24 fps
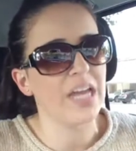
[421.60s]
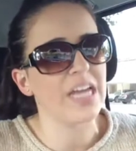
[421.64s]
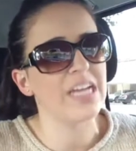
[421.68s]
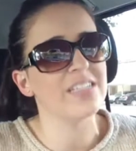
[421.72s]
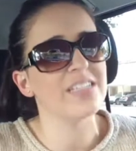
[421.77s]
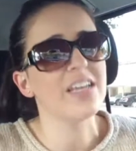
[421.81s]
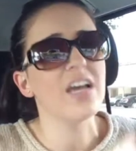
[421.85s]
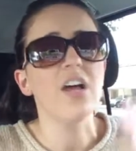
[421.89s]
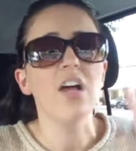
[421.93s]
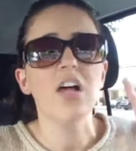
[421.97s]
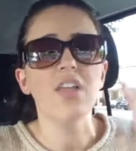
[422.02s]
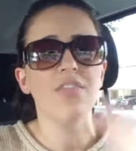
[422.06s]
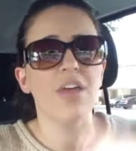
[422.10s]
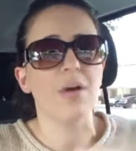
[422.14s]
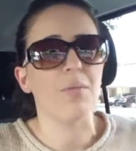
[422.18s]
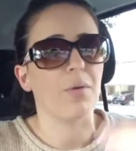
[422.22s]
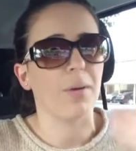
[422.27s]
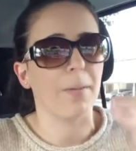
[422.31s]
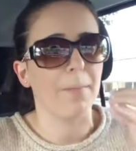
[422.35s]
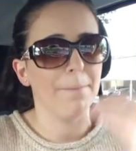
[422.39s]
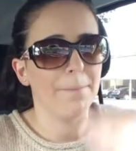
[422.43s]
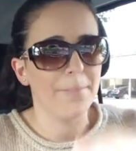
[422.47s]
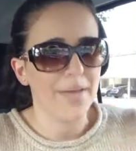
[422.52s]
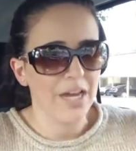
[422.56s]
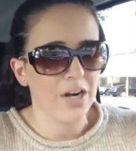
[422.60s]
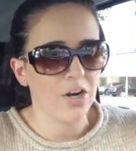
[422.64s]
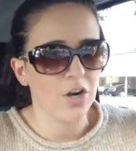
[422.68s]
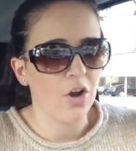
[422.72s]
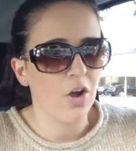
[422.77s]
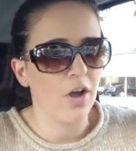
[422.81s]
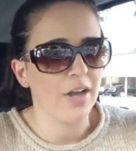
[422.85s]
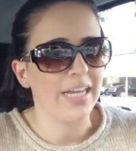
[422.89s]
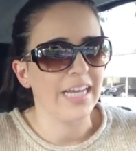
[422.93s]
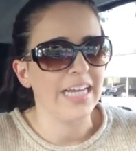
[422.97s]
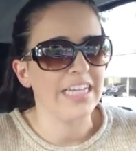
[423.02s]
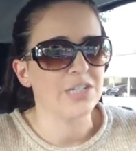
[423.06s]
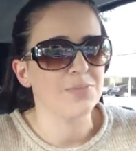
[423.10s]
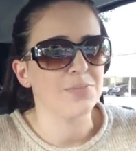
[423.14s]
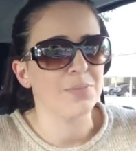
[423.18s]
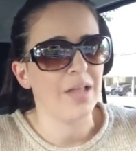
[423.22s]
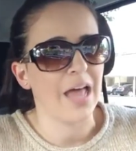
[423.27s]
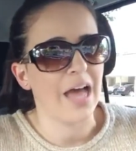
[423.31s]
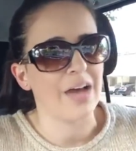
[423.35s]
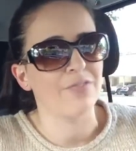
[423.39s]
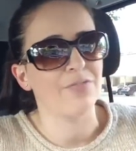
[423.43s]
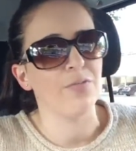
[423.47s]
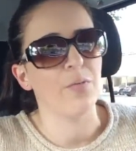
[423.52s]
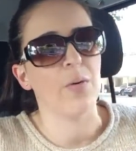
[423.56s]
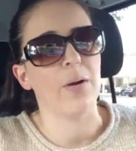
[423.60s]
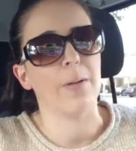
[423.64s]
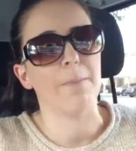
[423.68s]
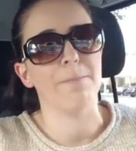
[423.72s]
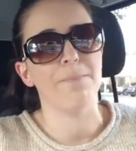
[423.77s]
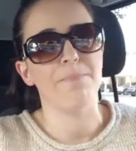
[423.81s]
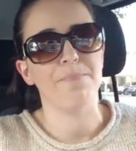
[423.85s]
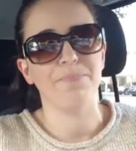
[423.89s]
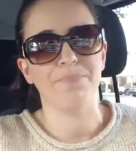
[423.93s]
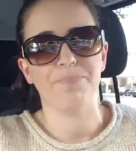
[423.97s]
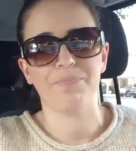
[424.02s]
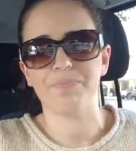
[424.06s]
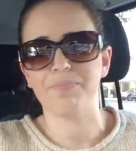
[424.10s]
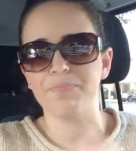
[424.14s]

ways that work better on each platform.